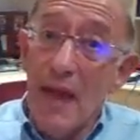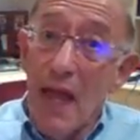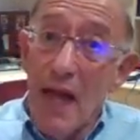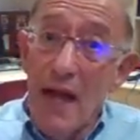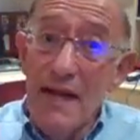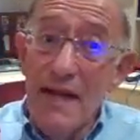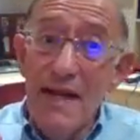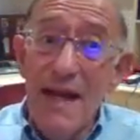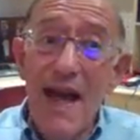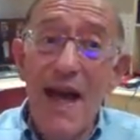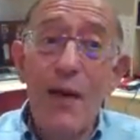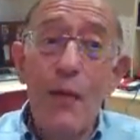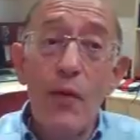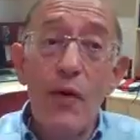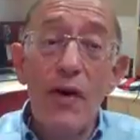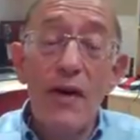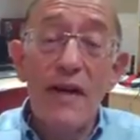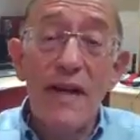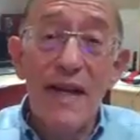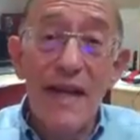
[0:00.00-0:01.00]
And
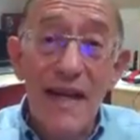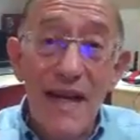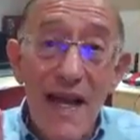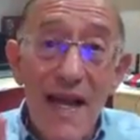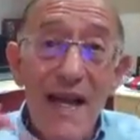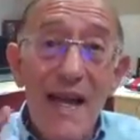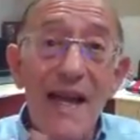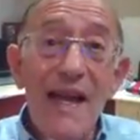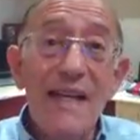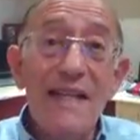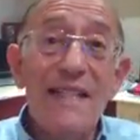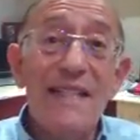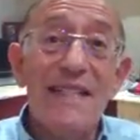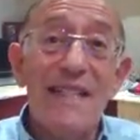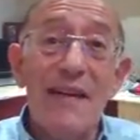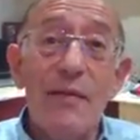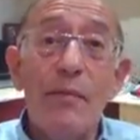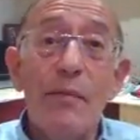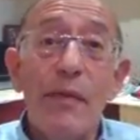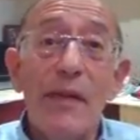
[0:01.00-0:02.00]
networking is
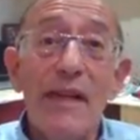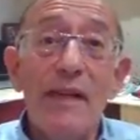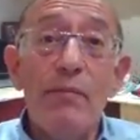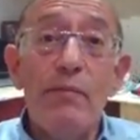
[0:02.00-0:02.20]
simply